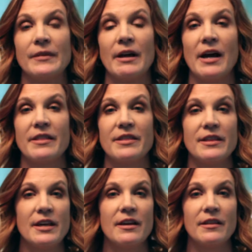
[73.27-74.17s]
I
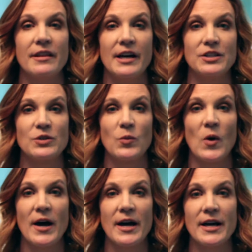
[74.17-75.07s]
think that's
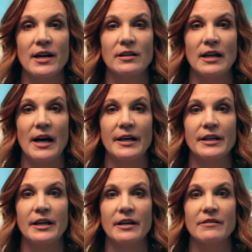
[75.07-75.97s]
why a lot
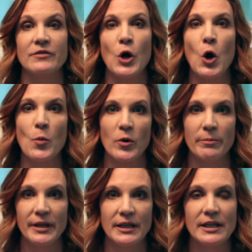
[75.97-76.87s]
of
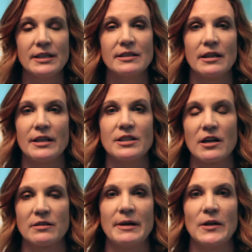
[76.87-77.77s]
comorbidities that I
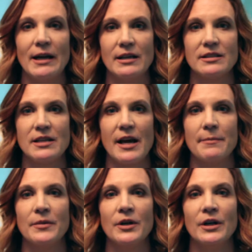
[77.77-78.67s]
talked about last
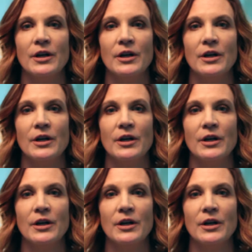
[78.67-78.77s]
time